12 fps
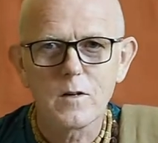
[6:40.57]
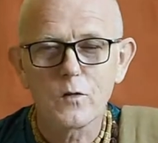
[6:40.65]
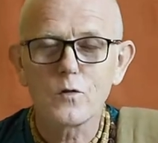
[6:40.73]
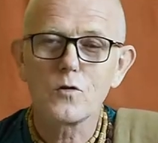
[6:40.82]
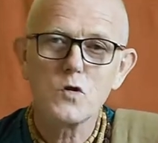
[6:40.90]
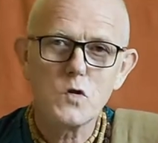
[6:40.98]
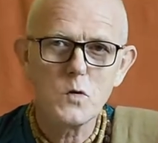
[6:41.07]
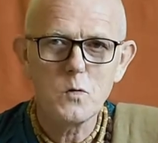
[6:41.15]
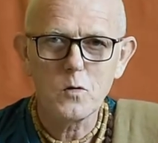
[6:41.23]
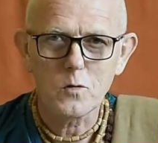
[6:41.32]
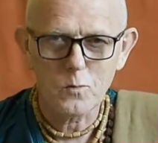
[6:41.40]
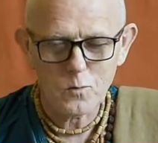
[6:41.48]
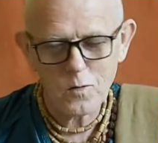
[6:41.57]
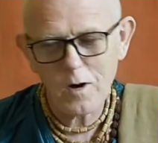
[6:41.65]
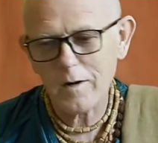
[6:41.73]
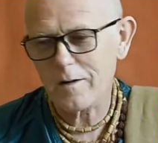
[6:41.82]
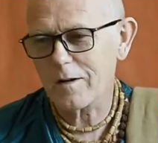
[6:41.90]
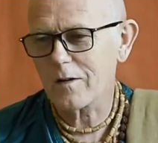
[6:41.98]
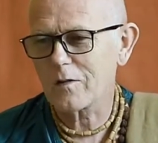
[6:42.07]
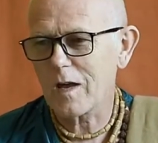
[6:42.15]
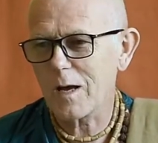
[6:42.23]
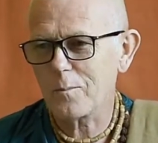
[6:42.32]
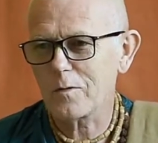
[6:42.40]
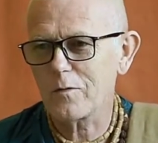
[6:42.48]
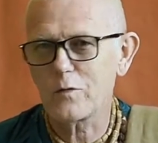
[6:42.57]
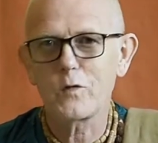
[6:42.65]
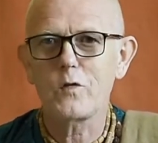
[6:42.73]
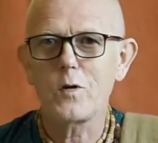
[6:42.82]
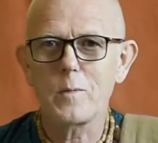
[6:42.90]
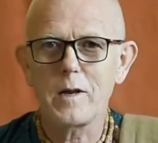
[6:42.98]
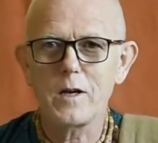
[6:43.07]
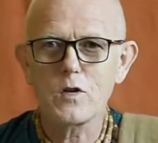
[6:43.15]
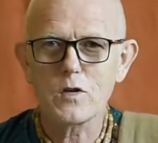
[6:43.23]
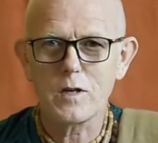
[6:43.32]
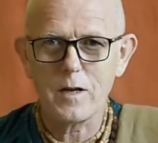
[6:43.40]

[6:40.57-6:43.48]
Iskon Juhu. What an example of determination.